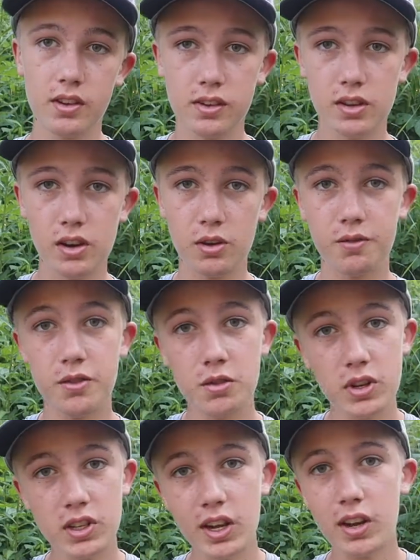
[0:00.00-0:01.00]
So if you
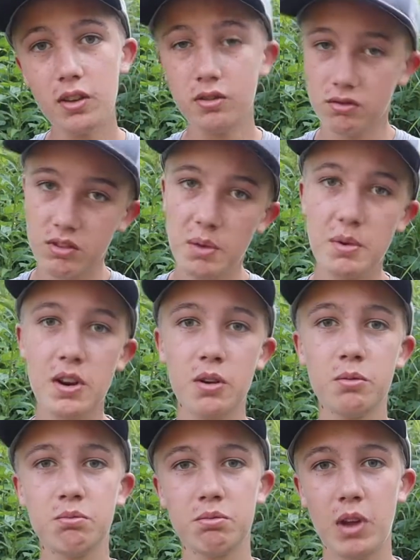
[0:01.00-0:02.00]
could tell, let me
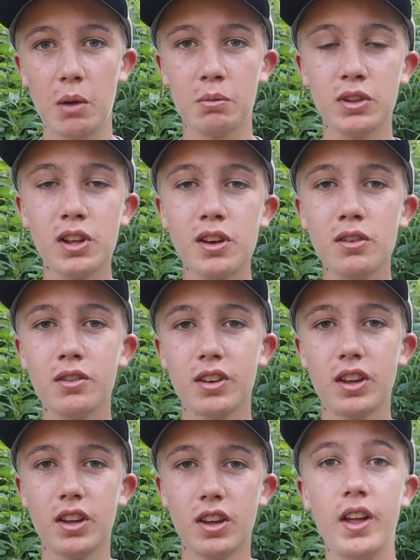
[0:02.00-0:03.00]
know down below.
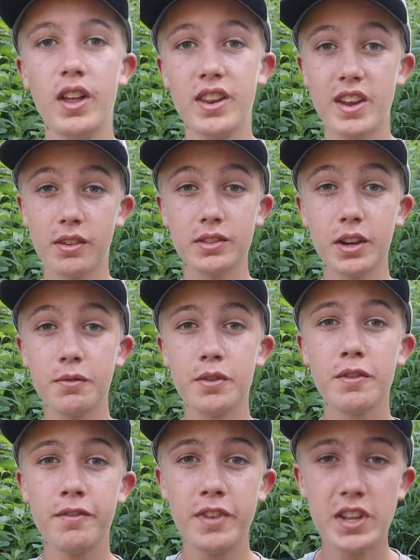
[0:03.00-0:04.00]
Now it's time for
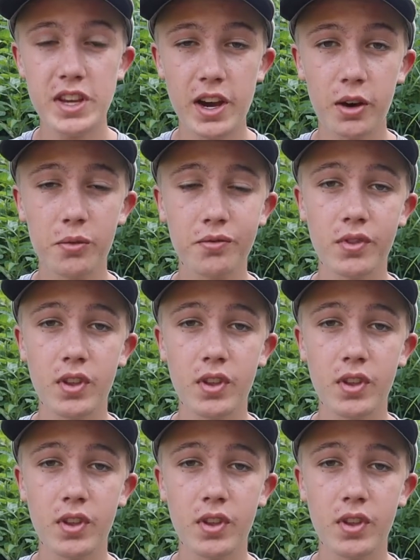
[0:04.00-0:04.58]
the video.